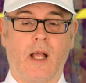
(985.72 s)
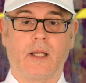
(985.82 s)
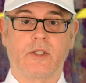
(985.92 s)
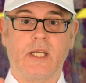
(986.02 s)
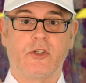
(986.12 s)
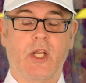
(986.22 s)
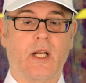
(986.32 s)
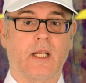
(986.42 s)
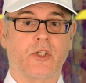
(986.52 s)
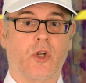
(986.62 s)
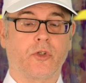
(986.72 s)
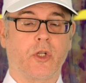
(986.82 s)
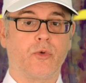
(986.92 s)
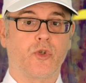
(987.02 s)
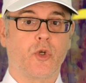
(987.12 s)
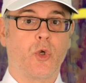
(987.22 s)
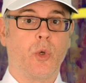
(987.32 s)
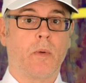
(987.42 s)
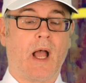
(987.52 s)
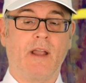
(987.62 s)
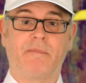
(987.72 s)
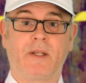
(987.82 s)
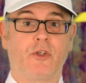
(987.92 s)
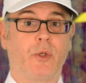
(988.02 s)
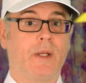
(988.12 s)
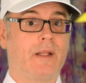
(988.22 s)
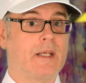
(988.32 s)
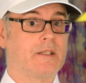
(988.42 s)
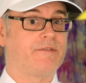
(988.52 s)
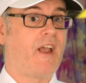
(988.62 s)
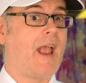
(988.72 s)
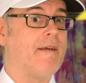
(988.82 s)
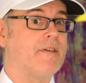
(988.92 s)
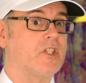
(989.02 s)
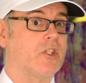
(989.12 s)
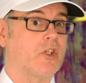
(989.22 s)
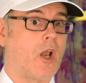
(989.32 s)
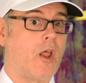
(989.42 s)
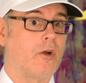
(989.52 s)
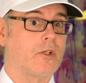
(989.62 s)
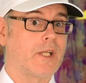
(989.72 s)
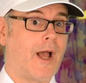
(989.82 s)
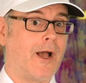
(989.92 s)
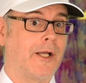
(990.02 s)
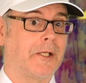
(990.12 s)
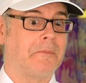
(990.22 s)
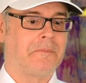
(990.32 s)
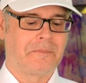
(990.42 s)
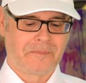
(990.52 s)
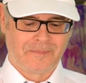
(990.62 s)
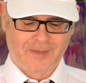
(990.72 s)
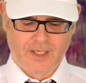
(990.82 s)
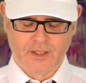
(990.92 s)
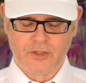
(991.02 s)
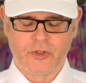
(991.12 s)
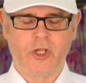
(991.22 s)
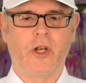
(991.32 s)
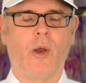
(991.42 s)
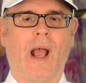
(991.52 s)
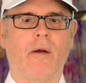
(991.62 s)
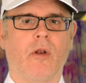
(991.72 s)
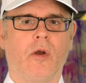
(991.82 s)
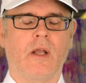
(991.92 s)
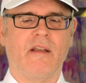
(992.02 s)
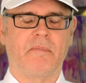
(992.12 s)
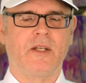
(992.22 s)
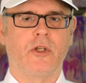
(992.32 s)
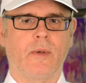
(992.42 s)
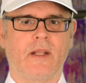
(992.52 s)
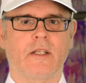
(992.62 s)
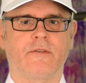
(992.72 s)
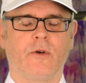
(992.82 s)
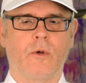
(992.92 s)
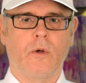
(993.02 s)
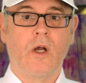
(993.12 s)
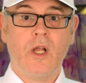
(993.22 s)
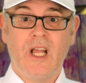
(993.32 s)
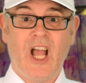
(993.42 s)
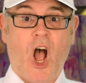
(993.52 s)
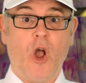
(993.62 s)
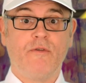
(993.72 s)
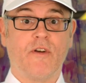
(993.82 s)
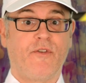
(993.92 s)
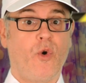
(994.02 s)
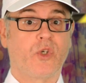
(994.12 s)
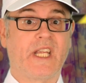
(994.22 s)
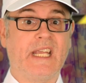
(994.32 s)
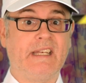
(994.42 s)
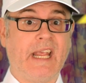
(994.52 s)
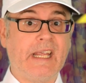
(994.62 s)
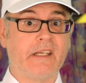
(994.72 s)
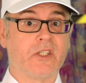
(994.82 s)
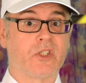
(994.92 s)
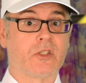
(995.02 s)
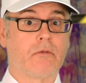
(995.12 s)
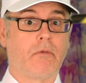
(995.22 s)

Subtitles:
I teach English on YouTube. I've been doing this for ever such a long time. Do you know how long I've been doing this for? Over 14 years.